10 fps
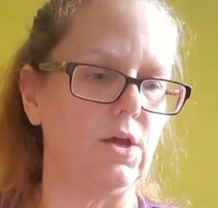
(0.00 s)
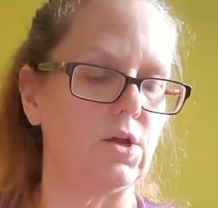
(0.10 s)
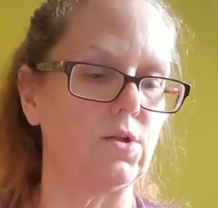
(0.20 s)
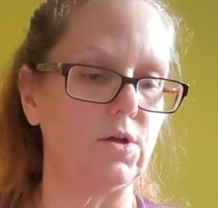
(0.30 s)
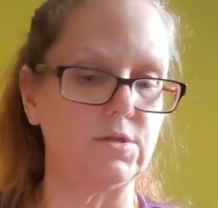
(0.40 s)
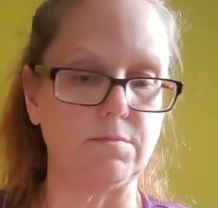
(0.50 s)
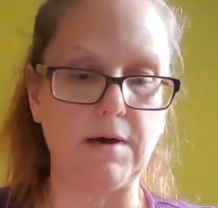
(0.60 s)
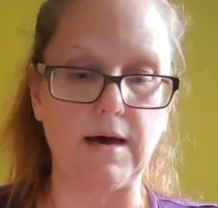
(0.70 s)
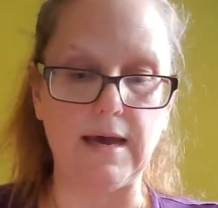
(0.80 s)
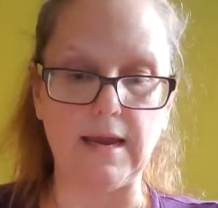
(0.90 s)
close
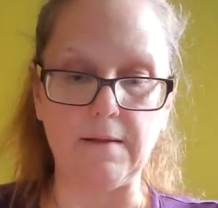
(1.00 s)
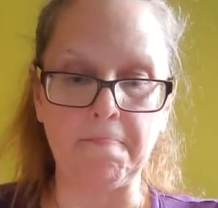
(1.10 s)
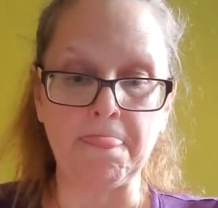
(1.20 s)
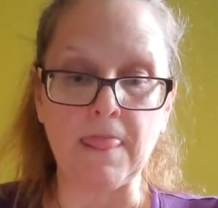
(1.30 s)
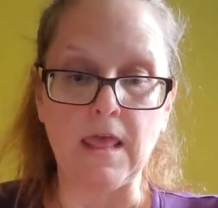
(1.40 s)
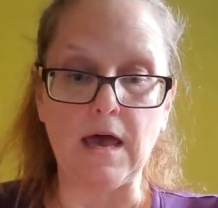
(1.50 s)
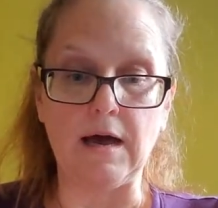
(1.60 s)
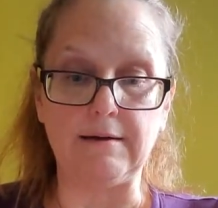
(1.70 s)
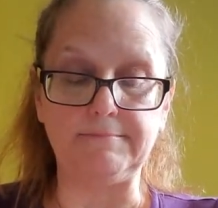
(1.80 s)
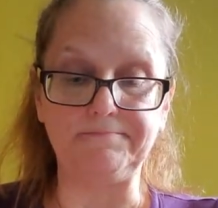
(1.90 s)
by.
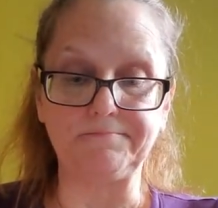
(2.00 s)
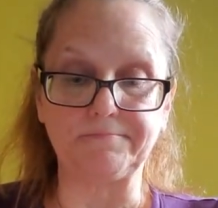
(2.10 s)
And